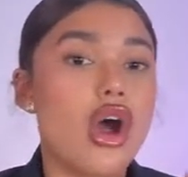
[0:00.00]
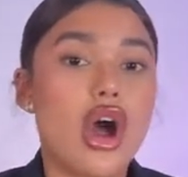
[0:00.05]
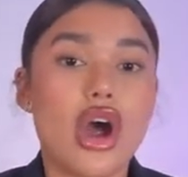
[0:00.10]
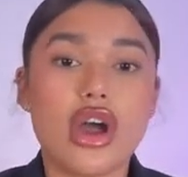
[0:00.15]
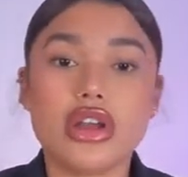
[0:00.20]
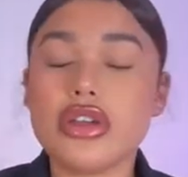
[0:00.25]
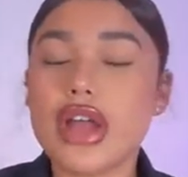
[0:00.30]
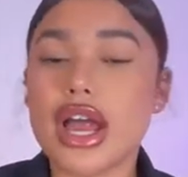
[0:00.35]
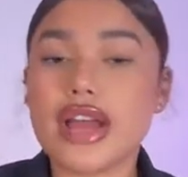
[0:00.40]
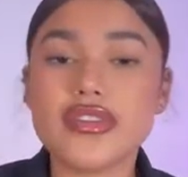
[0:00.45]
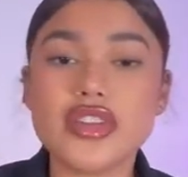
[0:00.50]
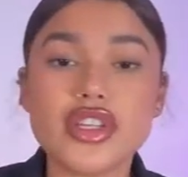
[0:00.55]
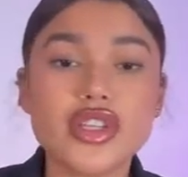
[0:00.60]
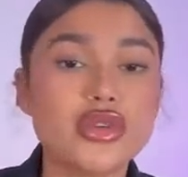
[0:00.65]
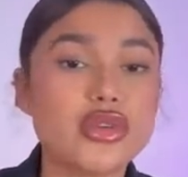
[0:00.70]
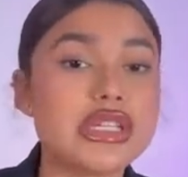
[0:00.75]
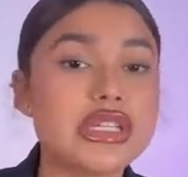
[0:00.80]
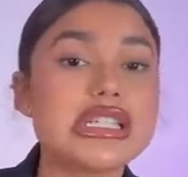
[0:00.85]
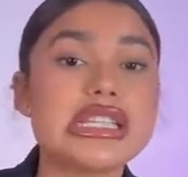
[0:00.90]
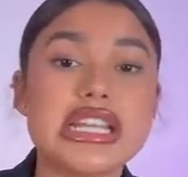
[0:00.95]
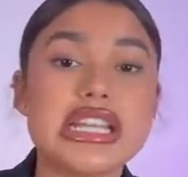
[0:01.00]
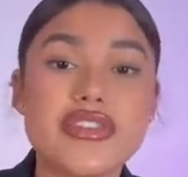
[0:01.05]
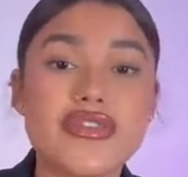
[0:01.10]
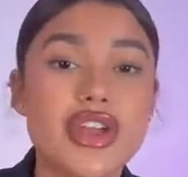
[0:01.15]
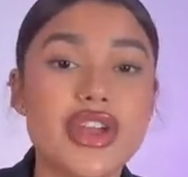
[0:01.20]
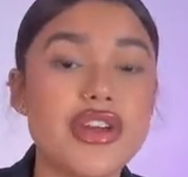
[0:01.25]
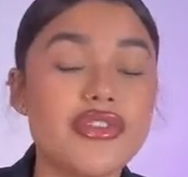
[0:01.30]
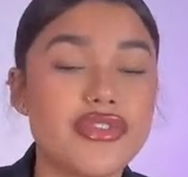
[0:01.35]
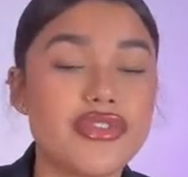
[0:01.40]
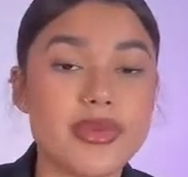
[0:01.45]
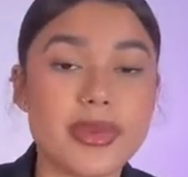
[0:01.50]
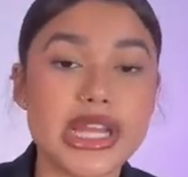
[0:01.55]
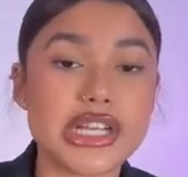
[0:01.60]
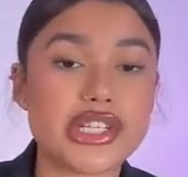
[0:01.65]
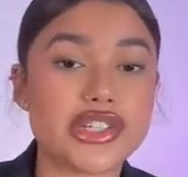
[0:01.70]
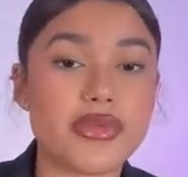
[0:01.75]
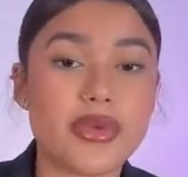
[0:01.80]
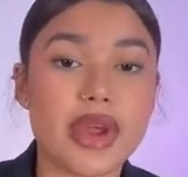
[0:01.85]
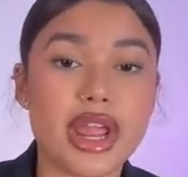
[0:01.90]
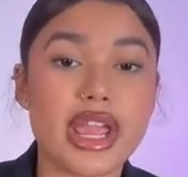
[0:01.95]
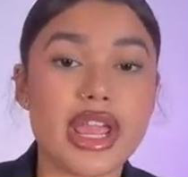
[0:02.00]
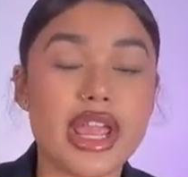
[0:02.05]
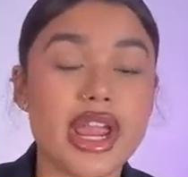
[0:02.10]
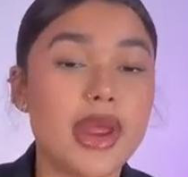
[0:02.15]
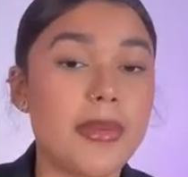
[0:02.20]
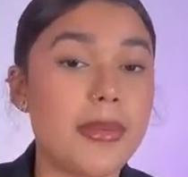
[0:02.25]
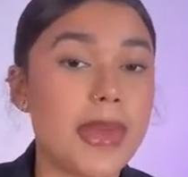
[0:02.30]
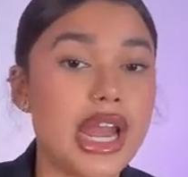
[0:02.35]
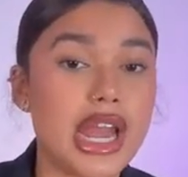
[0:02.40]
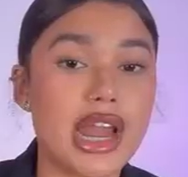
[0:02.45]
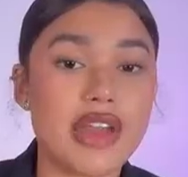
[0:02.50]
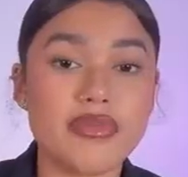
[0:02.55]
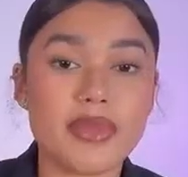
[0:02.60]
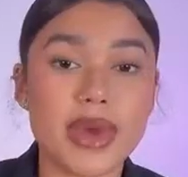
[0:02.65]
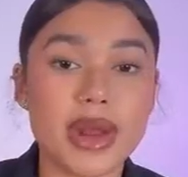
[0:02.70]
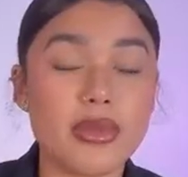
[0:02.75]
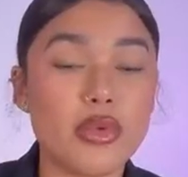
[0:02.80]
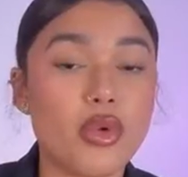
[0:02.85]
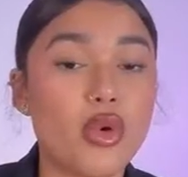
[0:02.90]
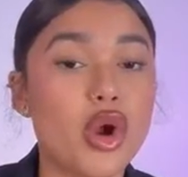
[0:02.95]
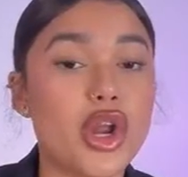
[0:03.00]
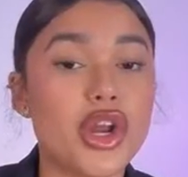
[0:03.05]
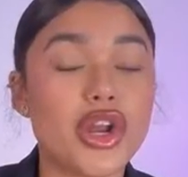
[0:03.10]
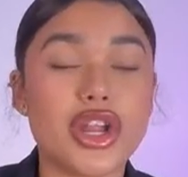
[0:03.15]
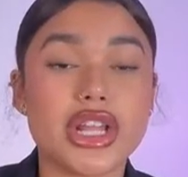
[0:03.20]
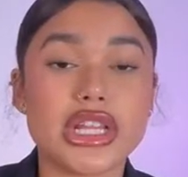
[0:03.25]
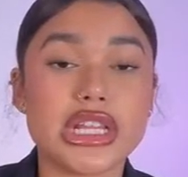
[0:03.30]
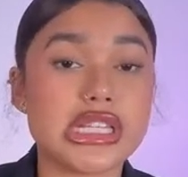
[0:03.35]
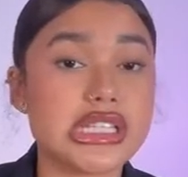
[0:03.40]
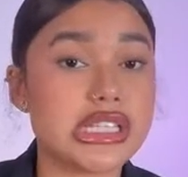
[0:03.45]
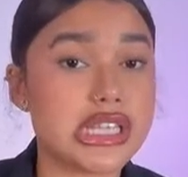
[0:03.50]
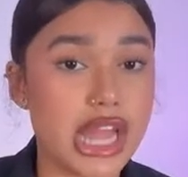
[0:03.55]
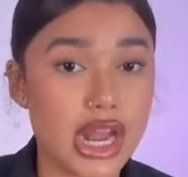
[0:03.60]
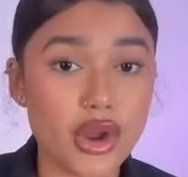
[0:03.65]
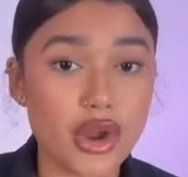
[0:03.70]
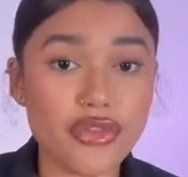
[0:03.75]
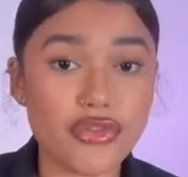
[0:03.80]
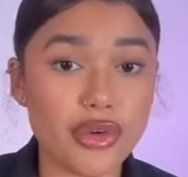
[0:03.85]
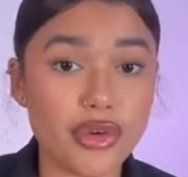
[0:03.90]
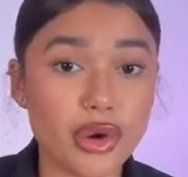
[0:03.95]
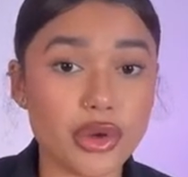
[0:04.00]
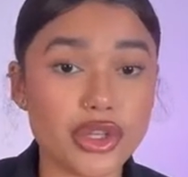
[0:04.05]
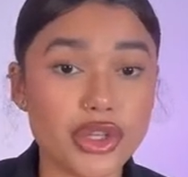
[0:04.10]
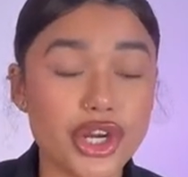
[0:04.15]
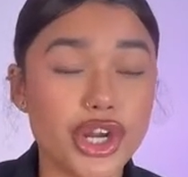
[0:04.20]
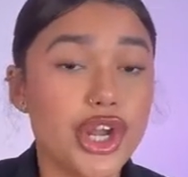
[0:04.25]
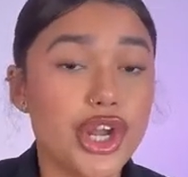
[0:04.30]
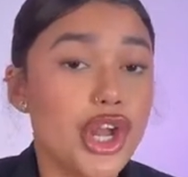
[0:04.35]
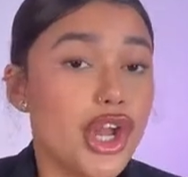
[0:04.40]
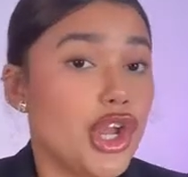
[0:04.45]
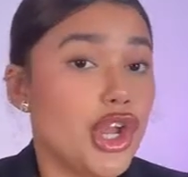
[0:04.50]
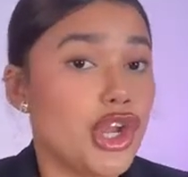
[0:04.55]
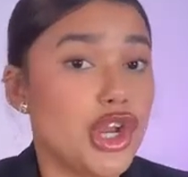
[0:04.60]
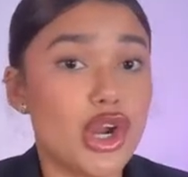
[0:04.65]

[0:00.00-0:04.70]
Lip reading: All you have to do is leave your information right here in my left bottom corner in this yellow folder.